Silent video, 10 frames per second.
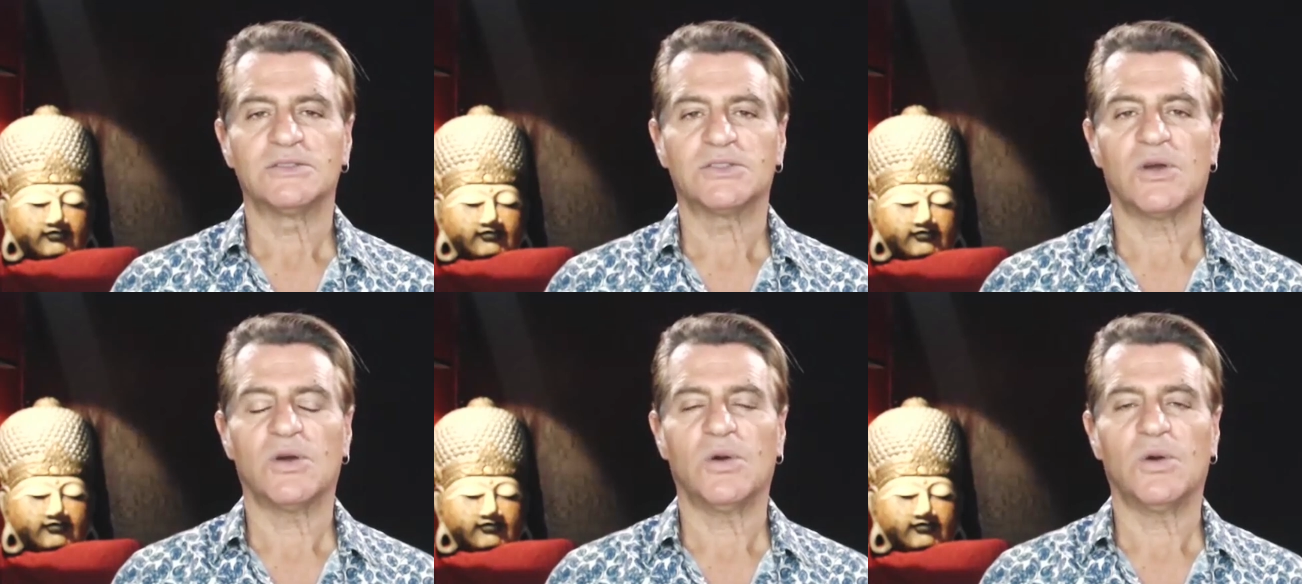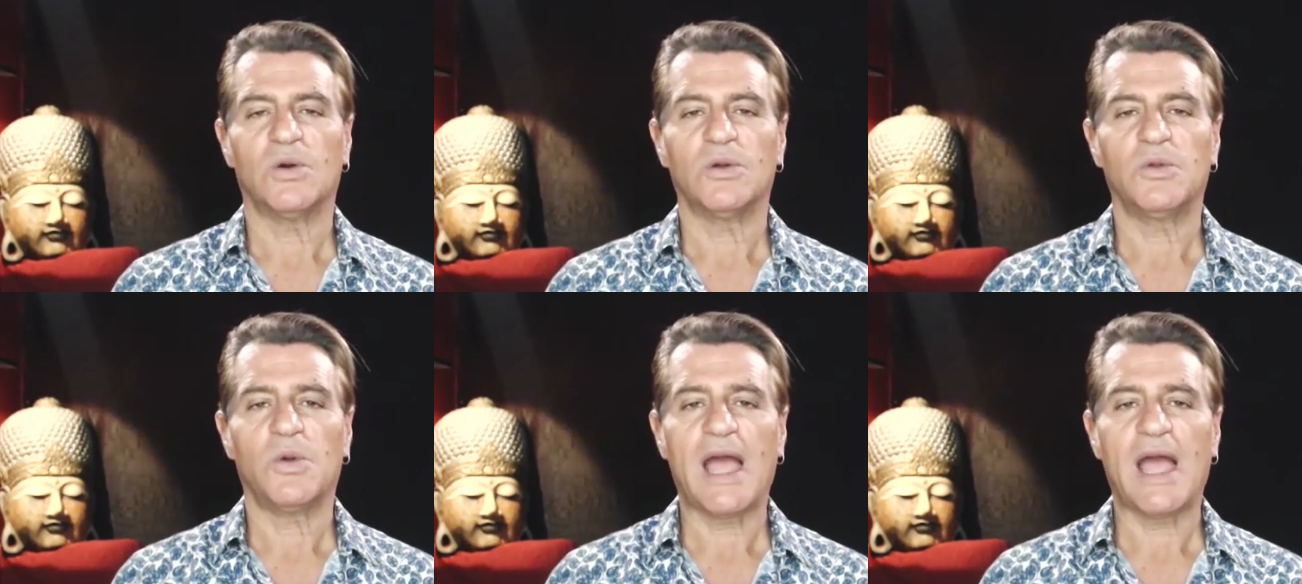Speaker 1: So
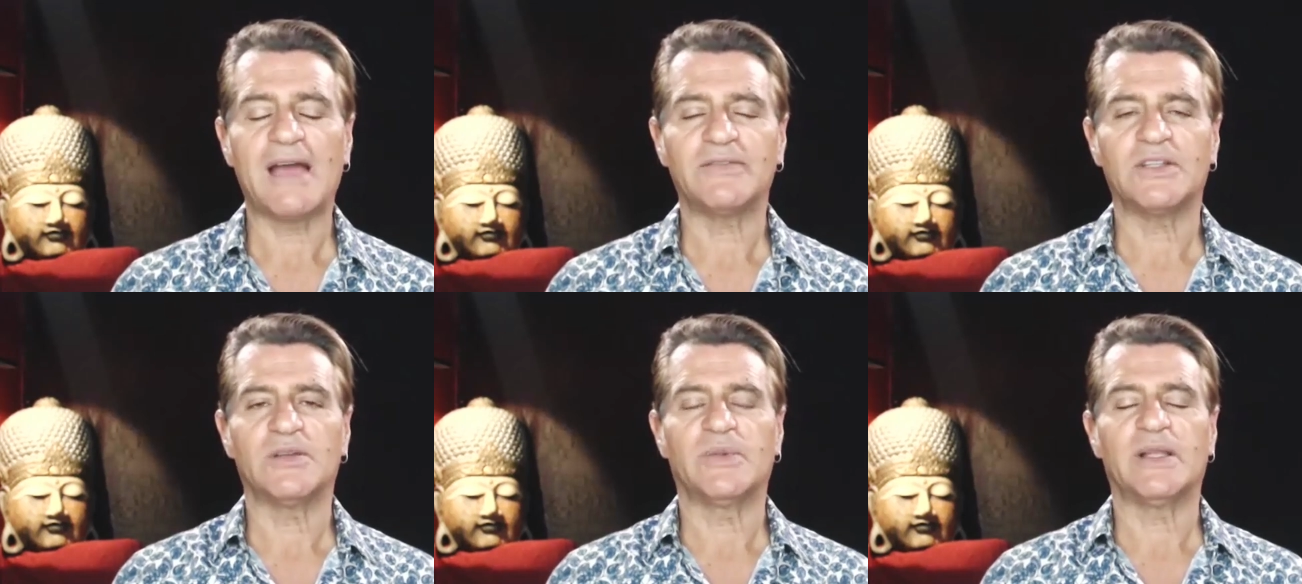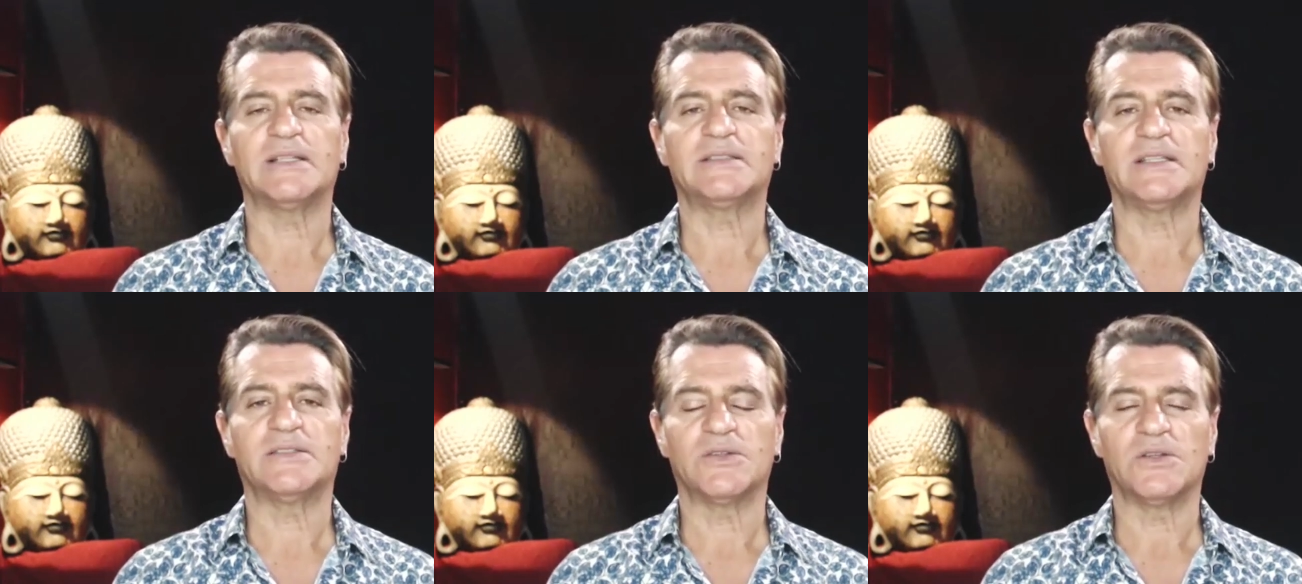you have the
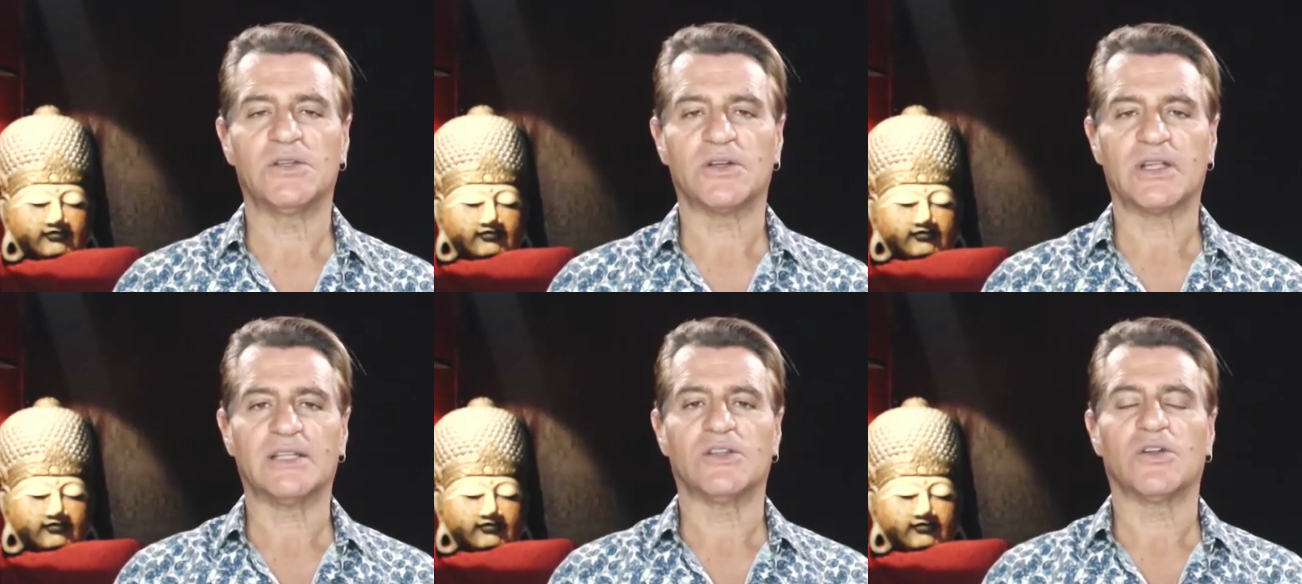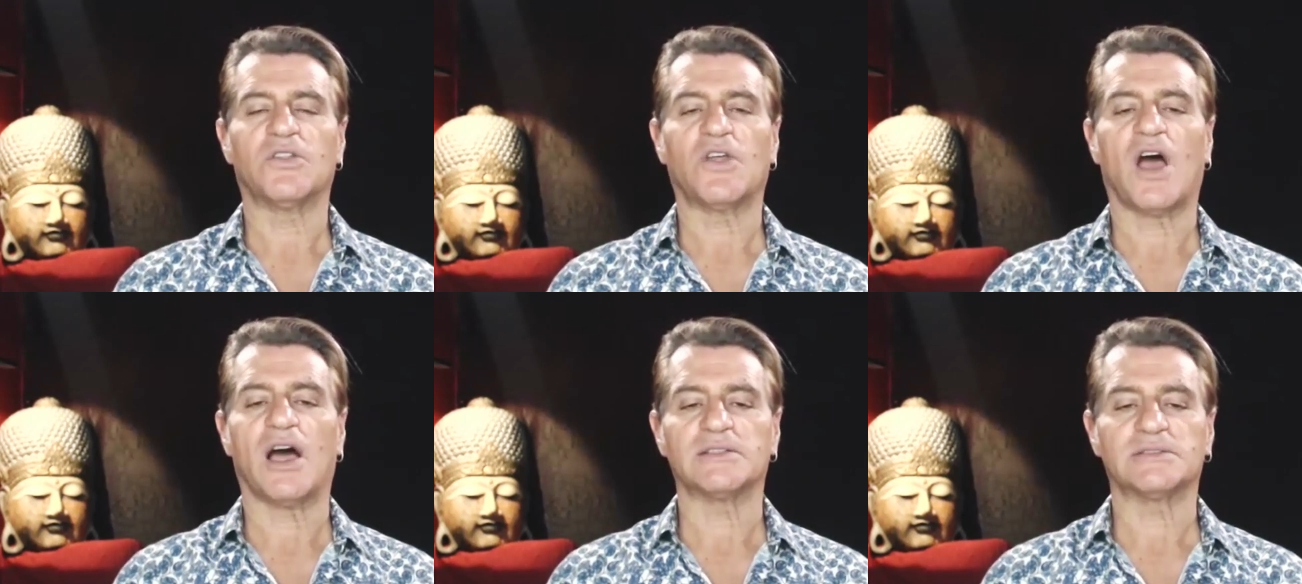ability to look at your
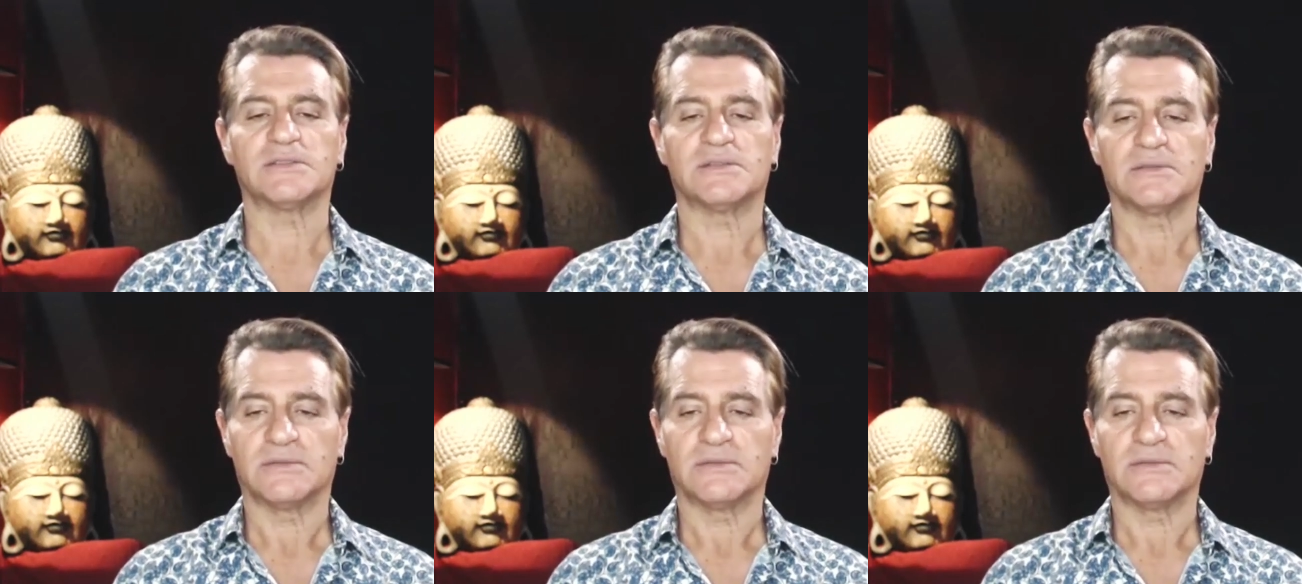thoughts.